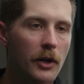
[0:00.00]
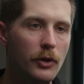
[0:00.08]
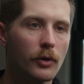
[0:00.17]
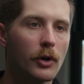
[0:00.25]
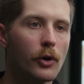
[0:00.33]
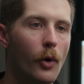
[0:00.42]

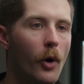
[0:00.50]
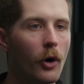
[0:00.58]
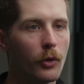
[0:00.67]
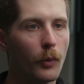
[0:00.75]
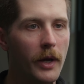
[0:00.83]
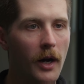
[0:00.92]
you can go
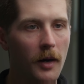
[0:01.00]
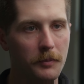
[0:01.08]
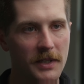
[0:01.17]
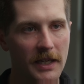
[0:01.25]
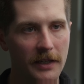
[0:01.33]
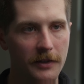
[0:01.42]
all the way
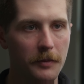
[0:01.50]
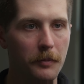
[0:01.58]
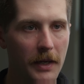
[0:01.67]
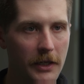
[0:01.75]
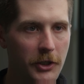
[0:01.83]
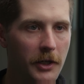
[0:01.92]
up to
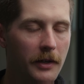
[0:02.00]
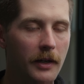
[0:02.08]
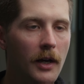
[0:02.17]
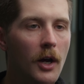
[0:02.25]
intubation.